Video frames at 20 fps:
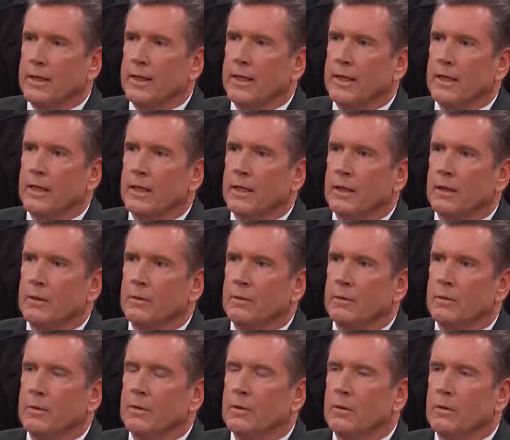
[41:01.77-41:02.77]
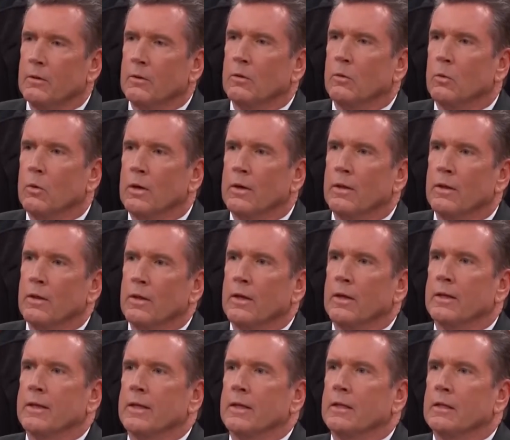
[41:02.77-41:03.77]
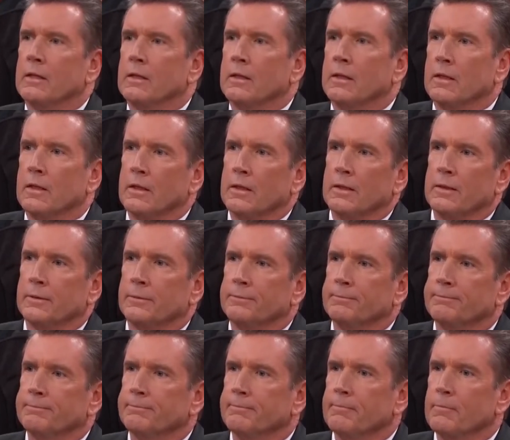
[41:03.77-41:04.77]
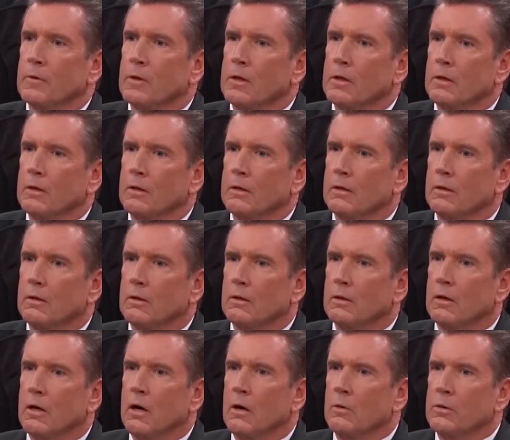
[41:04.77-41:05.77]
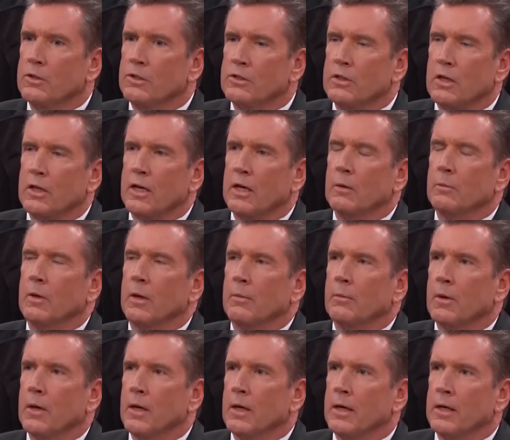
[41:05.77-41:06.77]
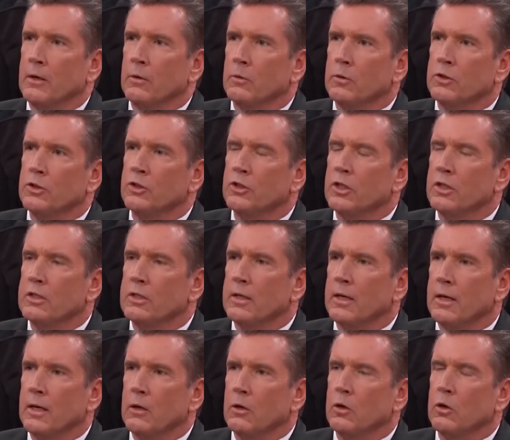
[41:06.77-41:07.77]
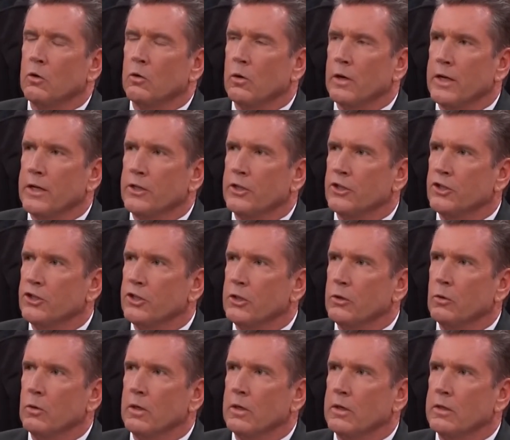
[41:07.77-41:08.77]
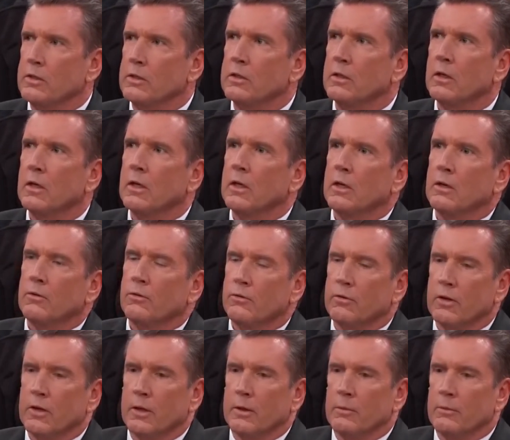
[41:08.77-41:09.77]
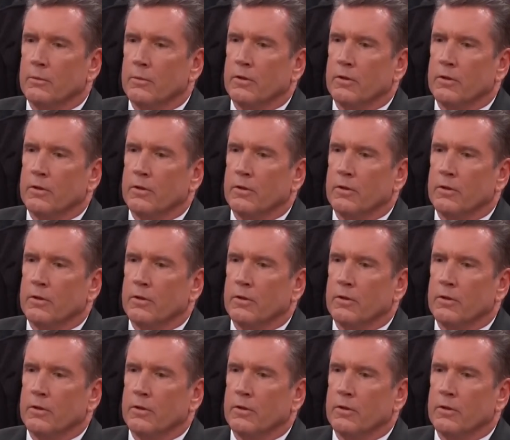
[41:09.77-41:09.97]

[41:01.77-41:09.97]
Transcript: And the one thing that always stuck out in my mind was just how courageous she was from